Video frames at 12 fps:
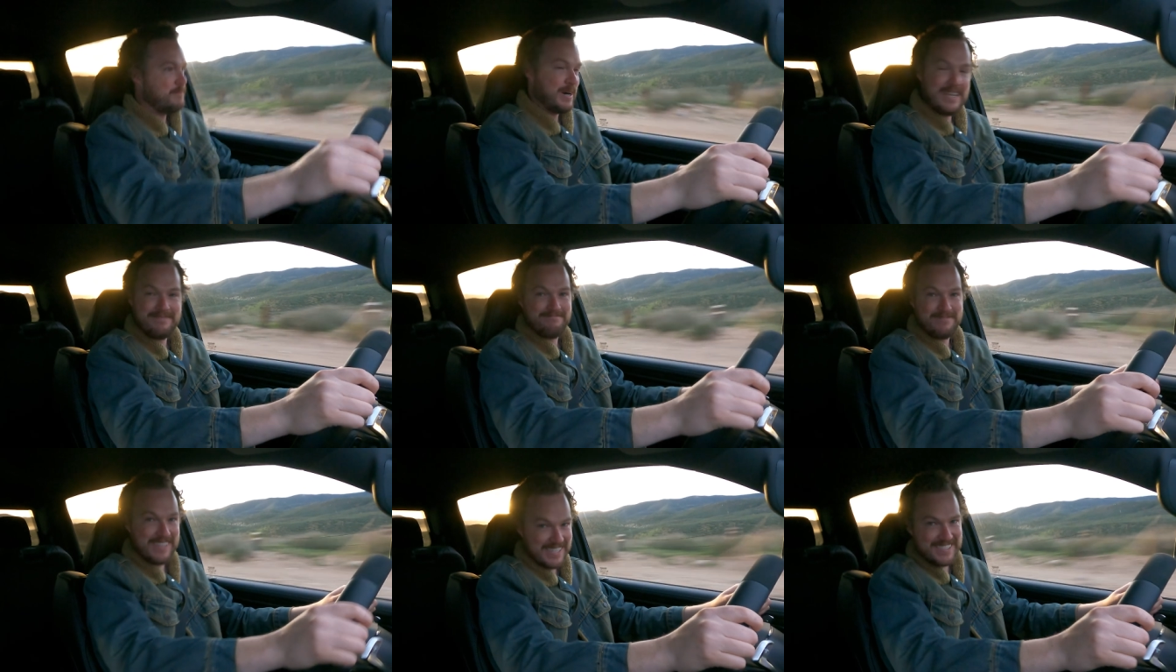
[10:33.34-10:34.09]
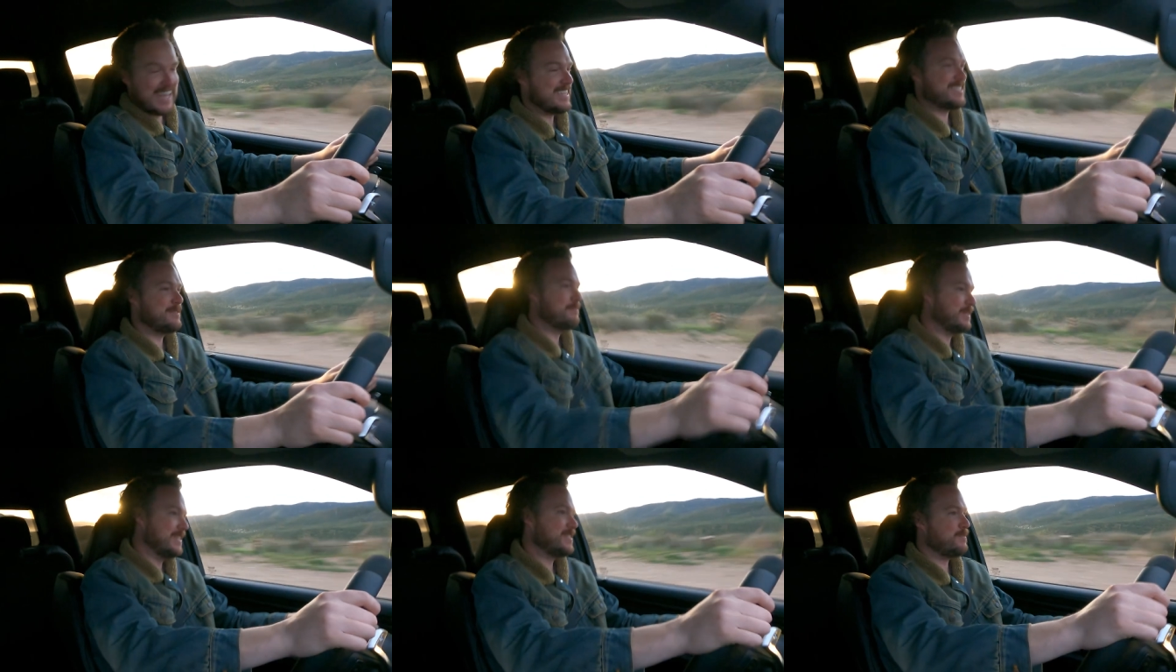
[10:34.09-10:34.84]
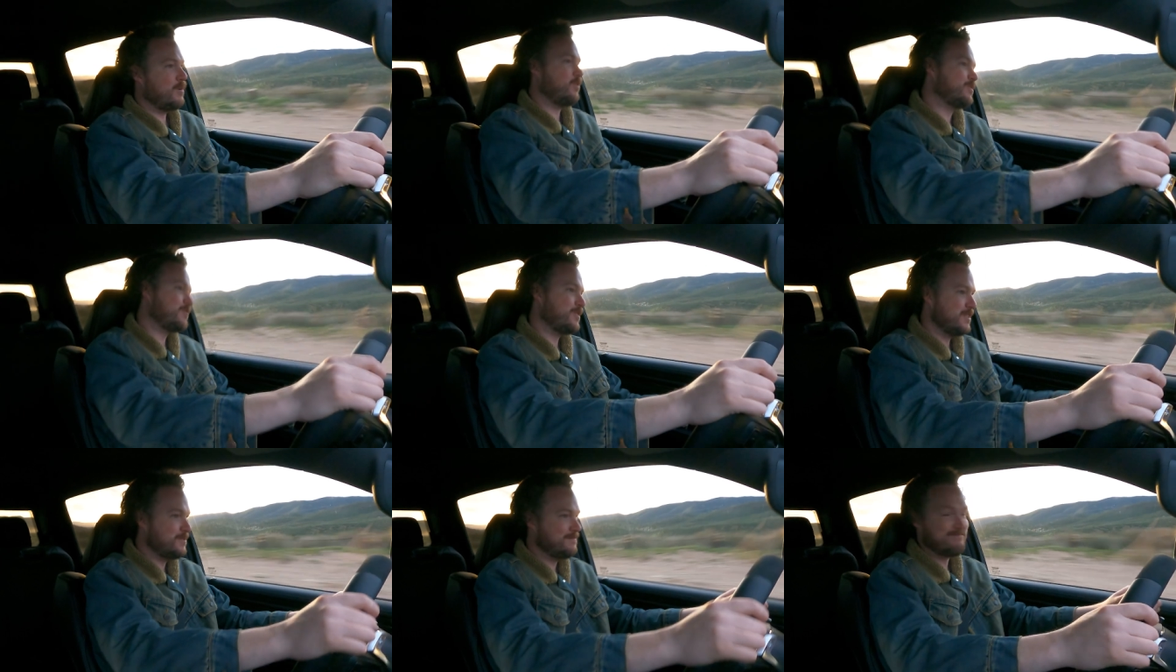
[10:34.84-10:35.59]
But does that symbolism hold
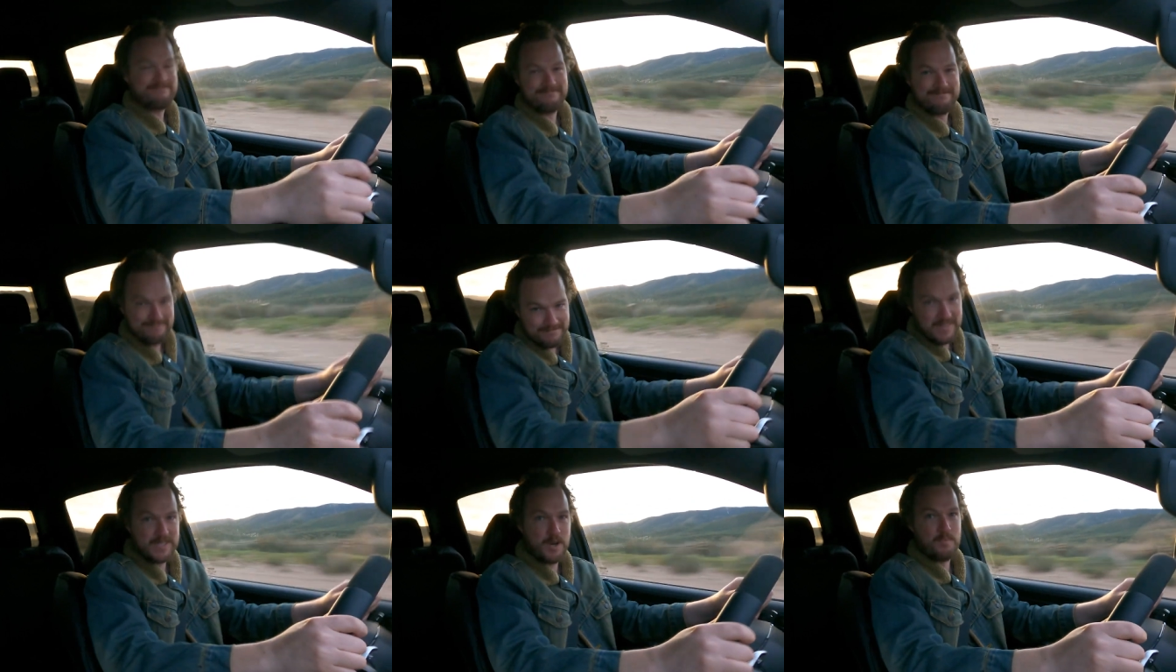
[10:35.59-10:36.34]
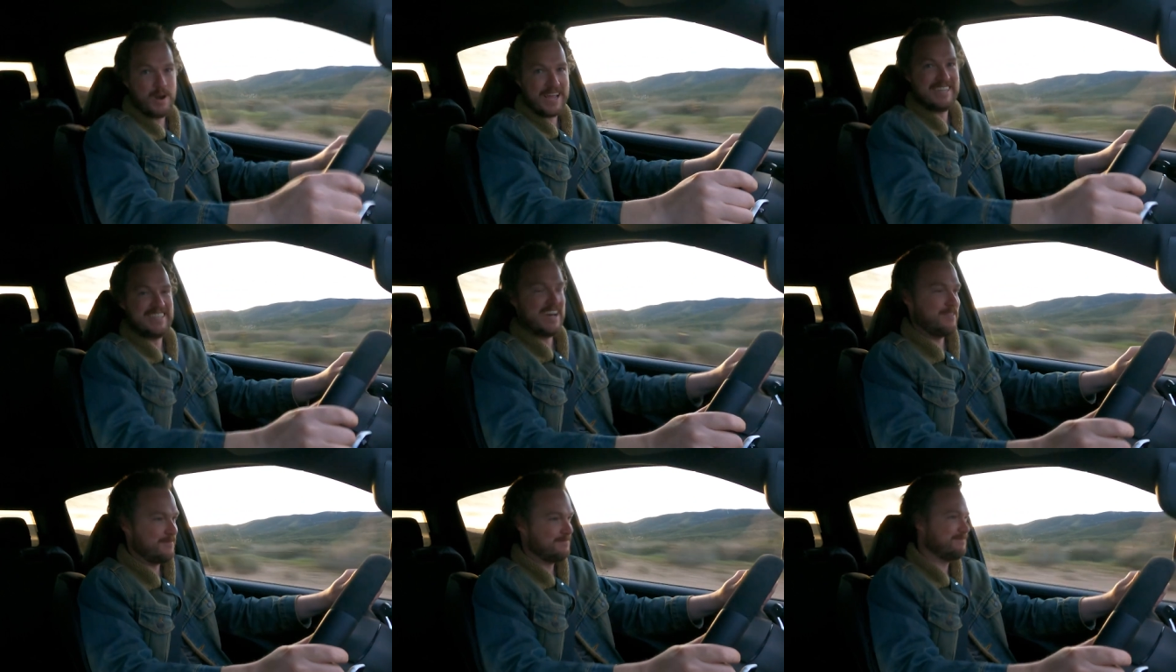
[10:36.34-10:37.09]
true? Let's go break it down.